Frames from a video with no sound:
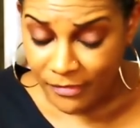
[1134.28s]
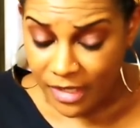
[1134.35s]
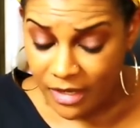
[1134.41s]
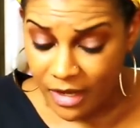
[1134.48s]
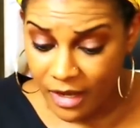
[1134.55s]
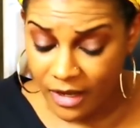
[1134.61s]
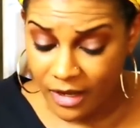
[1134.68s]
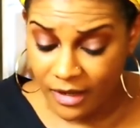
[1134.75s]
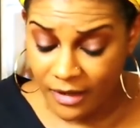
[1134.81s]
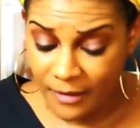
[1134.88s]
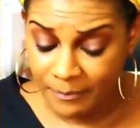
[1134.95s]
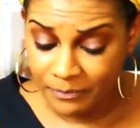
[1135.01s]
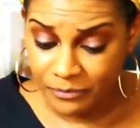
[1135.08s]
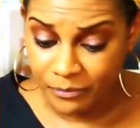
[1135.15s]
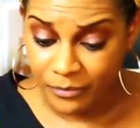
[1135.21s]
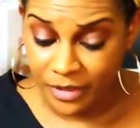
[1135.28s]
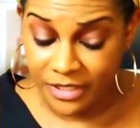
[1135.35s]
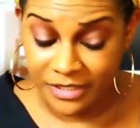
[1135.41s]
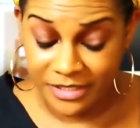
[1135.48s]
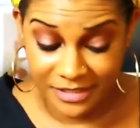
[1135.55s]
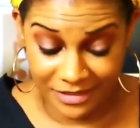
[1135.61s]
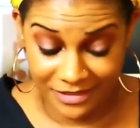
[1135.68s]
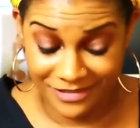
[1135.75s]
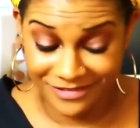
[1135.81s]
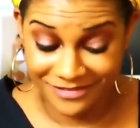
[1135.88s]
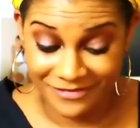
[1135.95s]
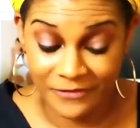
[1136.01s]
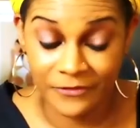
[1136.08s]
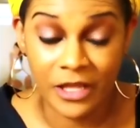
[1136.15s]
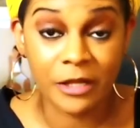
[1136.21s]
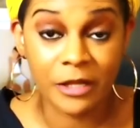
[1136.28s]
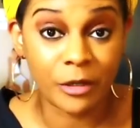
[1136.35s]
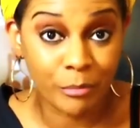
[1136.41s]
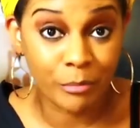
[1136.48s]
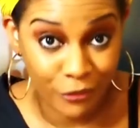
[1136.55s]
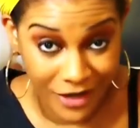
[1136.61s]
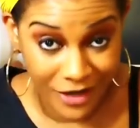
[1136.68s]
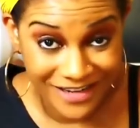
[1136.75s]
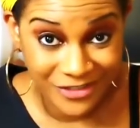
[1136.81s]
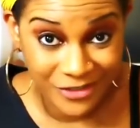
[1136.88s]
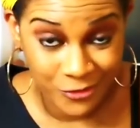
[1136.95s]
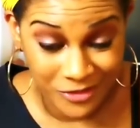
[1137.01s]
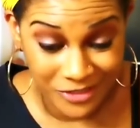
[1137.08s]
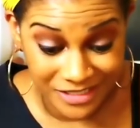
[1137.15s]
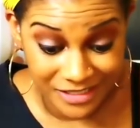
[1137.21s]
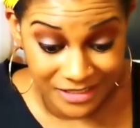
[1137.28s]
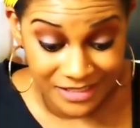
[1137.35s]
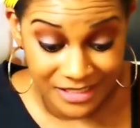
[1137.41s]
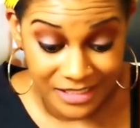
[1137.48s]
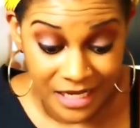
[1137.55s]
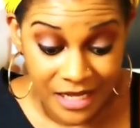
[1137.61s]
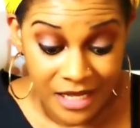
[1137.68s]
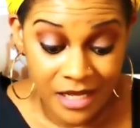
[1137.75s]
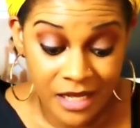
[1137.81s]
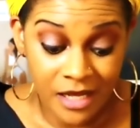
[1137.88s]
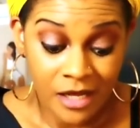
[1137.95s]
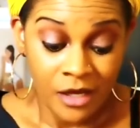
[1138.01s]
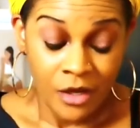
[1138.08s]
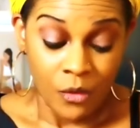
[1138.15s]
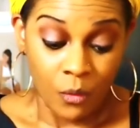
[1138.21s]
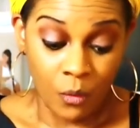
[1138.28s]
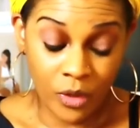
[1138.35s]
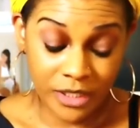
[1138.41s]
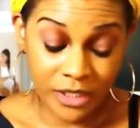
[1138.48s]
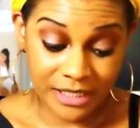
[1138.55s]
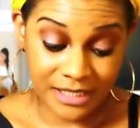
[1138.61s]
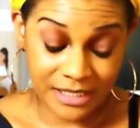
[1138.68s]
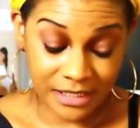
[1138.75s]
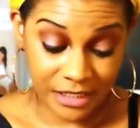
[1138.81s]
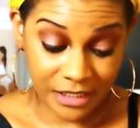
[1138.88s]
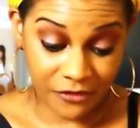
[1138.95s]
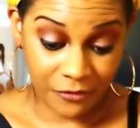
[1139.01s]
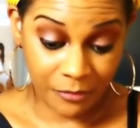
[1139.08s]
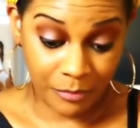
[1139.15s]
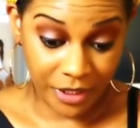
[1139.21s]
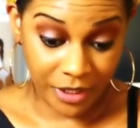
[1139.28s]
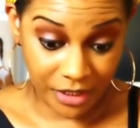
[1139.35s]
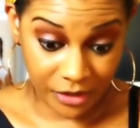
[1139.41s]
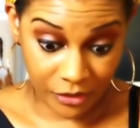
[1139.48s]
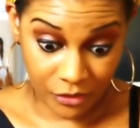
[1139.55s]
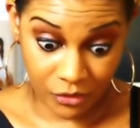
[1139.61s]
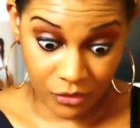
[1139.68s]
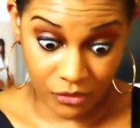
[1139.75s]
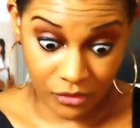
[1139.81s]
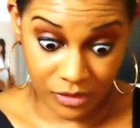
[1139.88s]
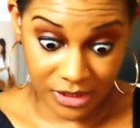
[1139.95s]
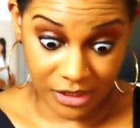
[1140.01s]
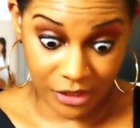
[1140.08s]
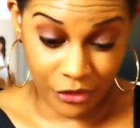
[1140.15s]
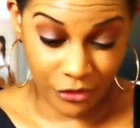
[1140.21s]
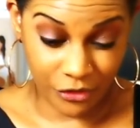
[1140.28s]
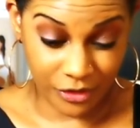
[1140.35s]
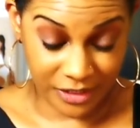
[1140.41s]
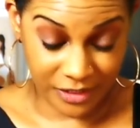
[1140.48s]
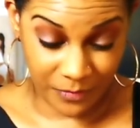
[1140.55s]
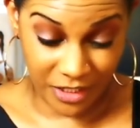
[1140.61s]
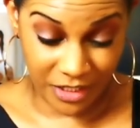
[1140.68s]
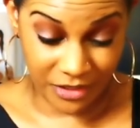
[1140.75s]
Because in a practical sense, what this Ten of Pentacles could speak